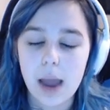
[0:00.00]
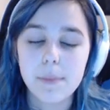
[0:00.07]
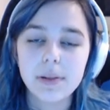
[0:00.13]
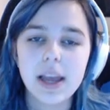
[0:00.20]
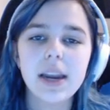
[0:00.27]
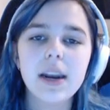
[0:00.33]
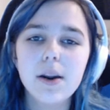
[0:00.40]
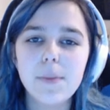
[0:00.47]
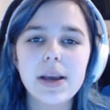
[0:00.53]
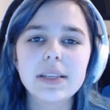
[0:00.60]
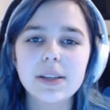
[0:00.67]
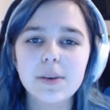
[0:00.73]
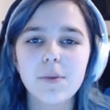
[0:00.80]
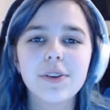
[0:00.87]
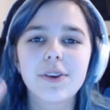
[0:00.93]
I played an
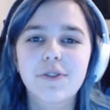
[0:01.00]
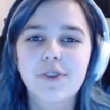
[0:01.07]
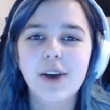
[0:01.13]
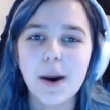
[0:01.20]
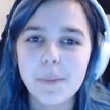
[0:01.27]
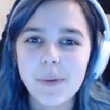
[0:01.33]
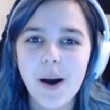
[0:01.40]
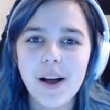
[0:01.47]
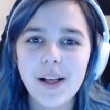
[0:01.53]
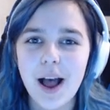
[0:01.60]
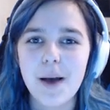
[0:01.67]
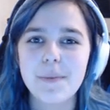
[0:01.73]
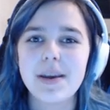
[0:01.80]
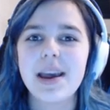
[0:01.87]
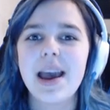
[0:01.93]
Amazing World of Gumball
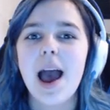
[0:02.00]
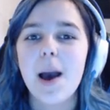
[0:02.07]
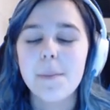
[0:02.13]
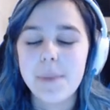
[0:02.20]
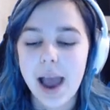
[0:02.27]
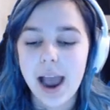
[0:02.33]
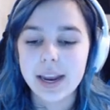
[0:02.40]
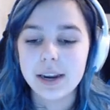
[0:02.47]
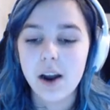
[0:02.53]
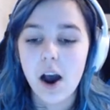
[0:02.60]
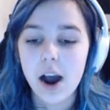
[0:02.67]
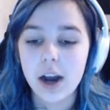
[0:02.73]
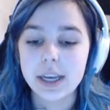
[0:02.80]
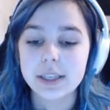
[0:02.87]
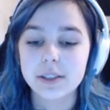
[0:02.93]
obby back in
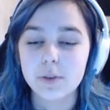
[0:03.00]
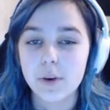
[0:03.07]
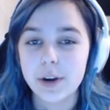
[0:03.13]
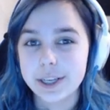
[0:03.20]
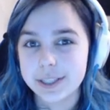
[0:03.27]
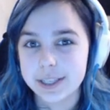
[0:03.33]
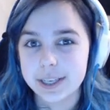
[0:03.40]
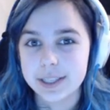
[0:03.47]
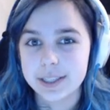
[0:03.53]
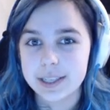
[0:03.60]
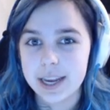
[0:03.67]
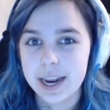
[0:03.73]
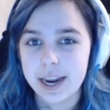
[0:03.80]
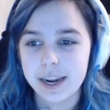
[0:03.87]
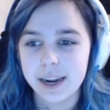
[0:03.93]
August
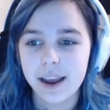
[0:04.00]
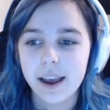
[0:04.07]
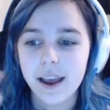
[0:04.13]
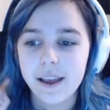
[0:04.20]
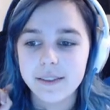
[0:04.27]
2016.